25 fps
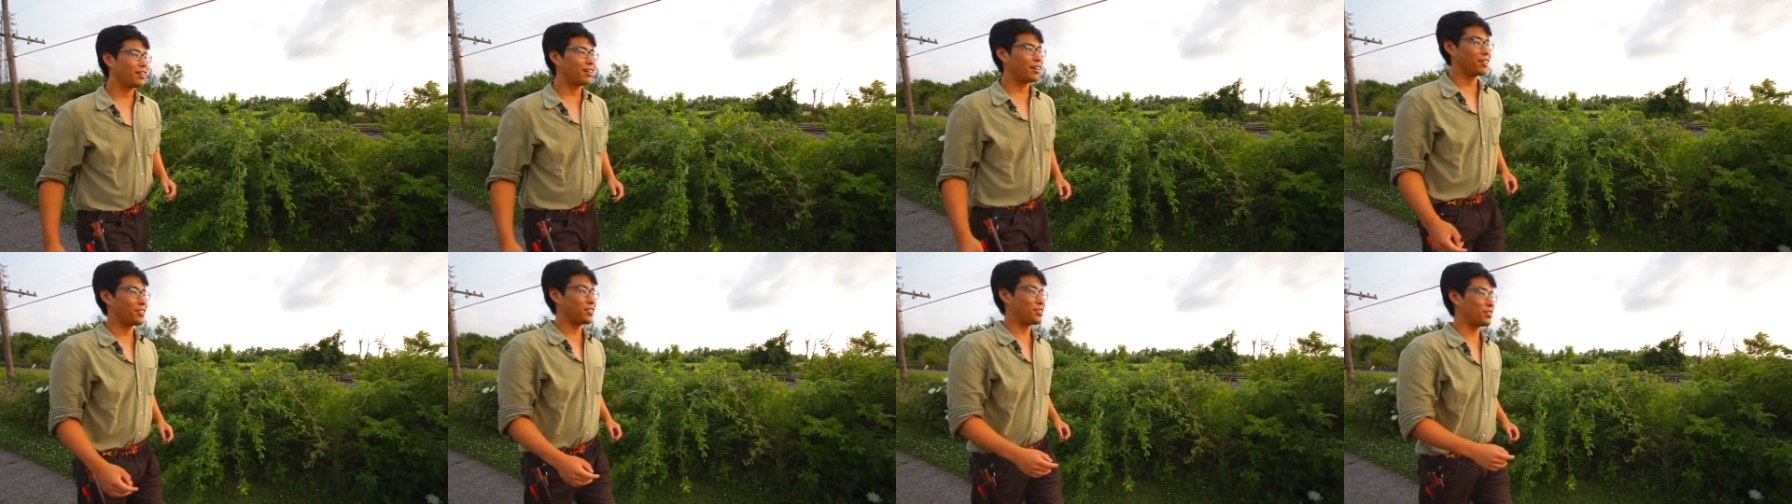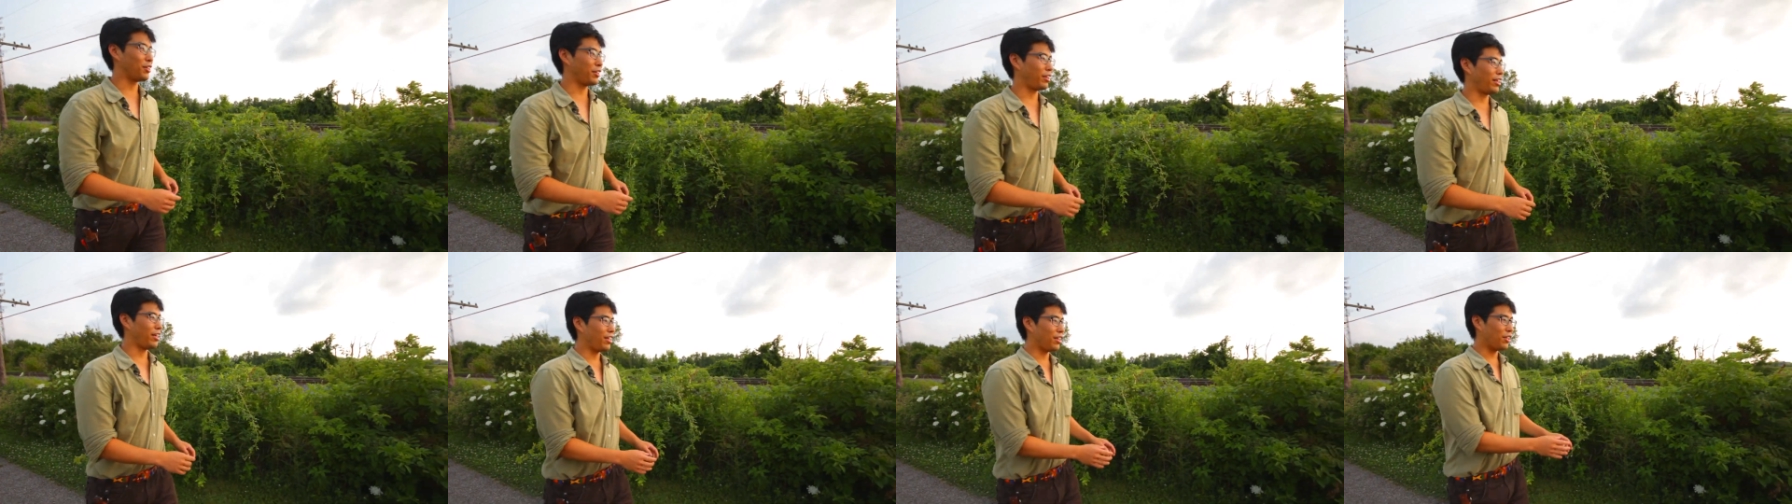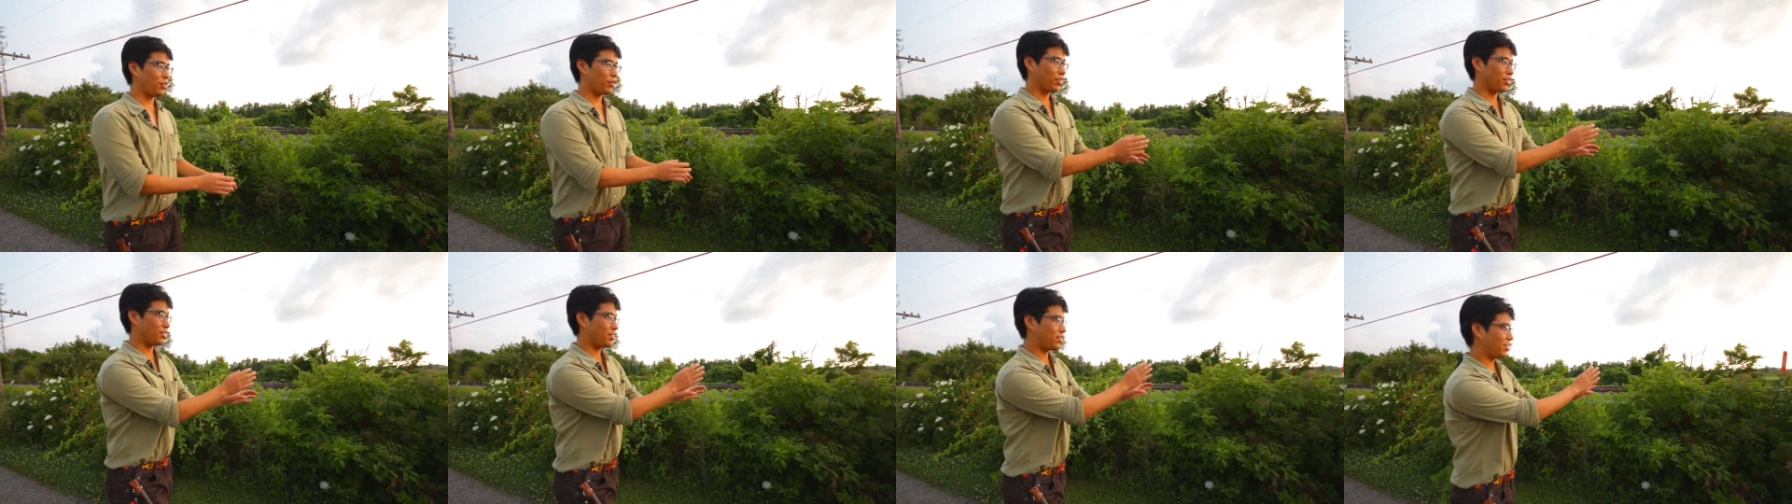Until then,
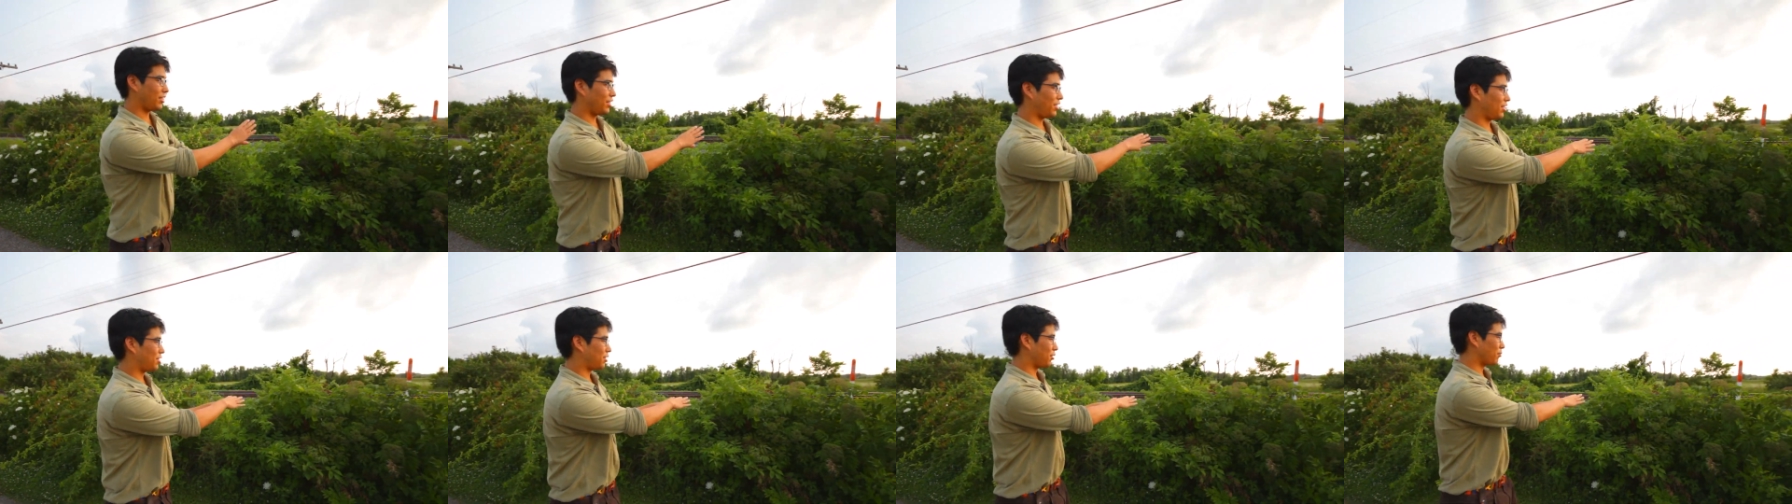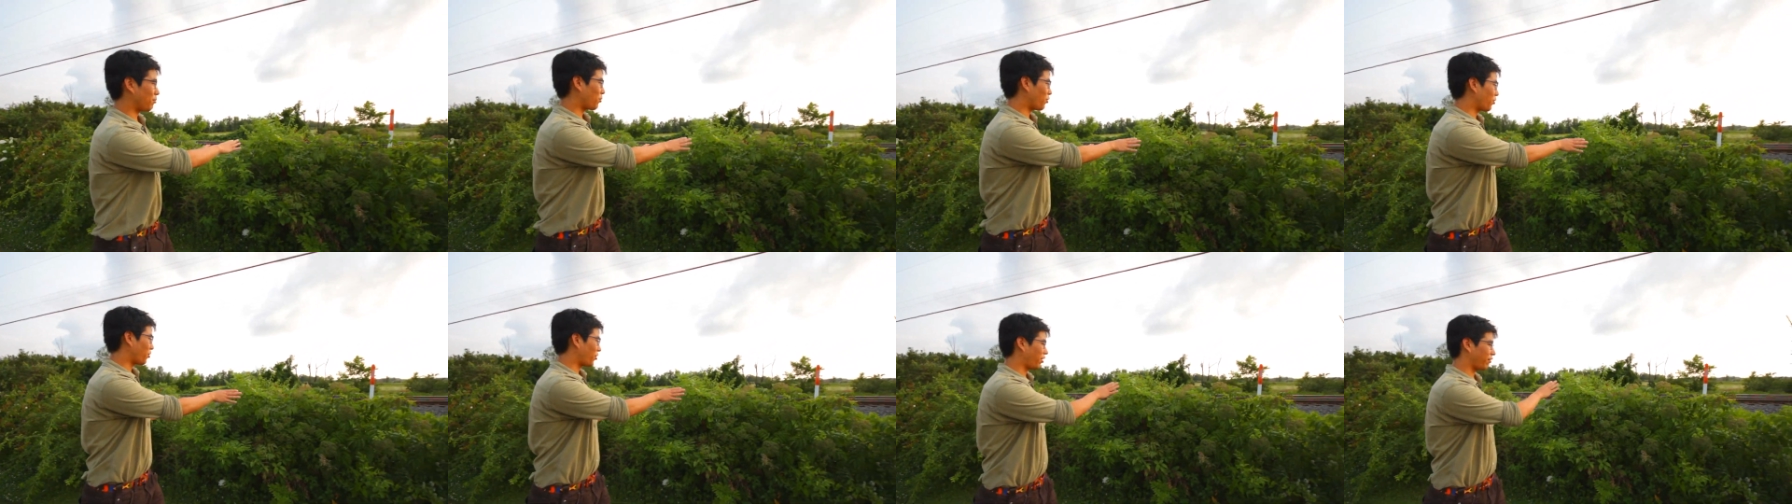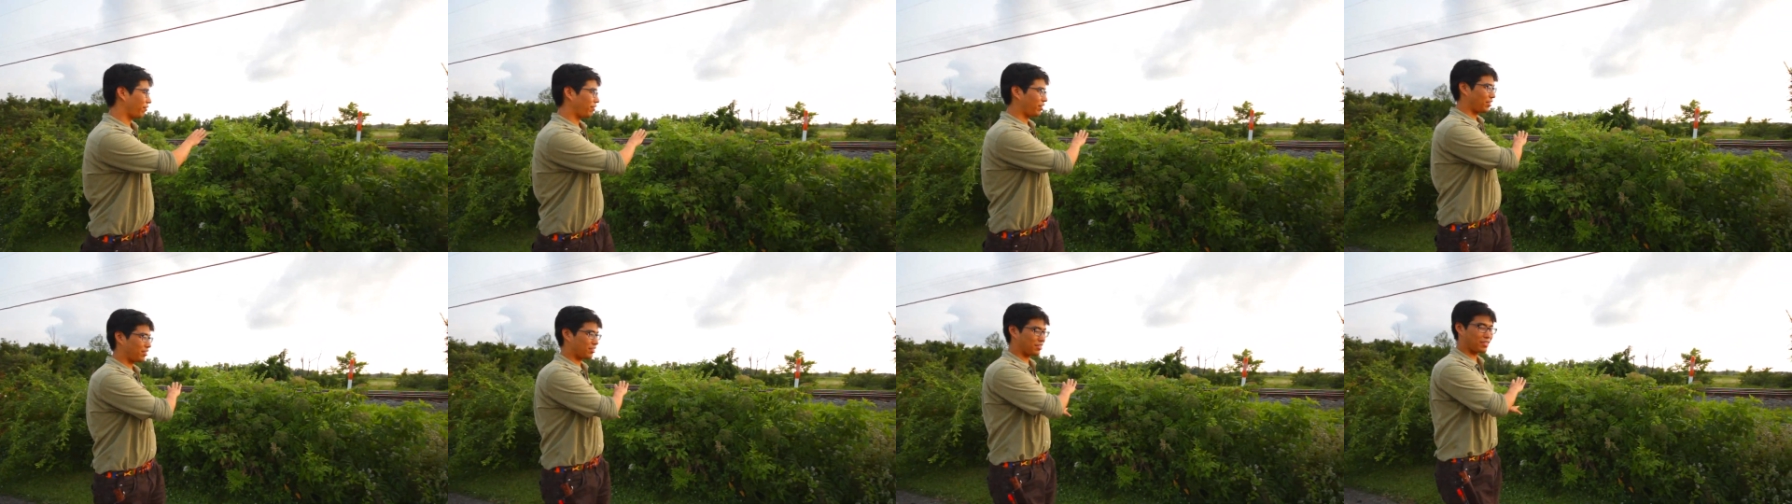you can see some more
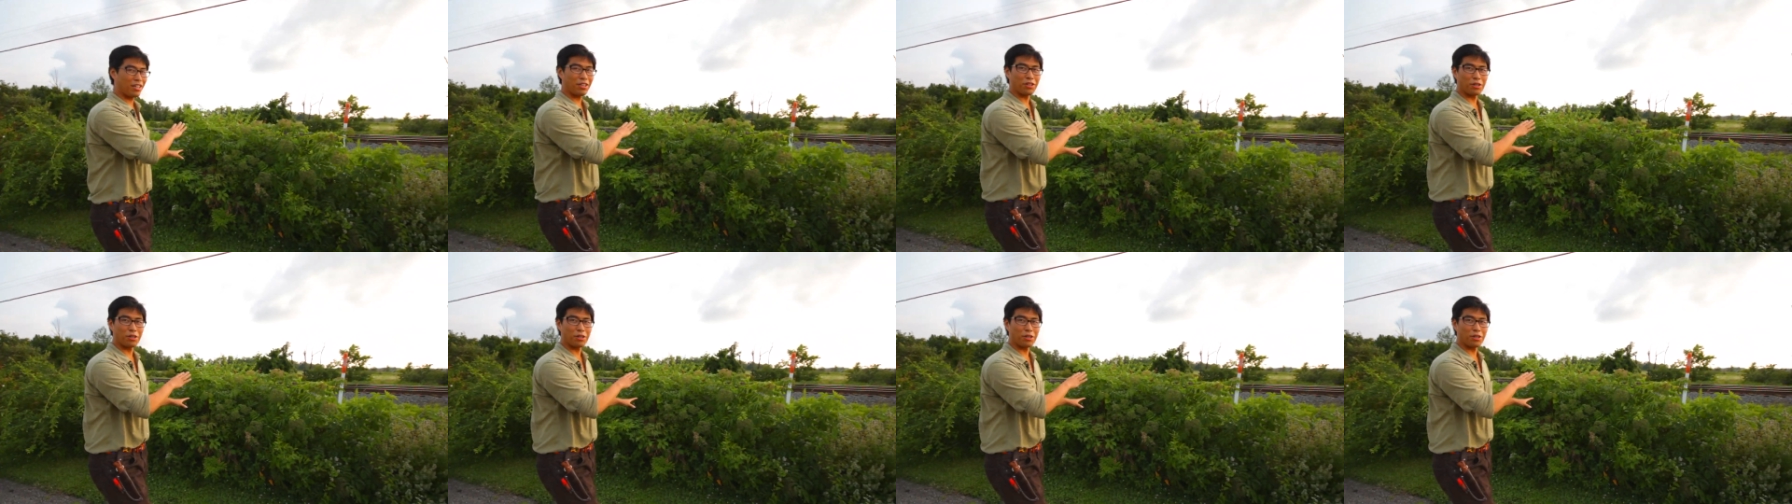of these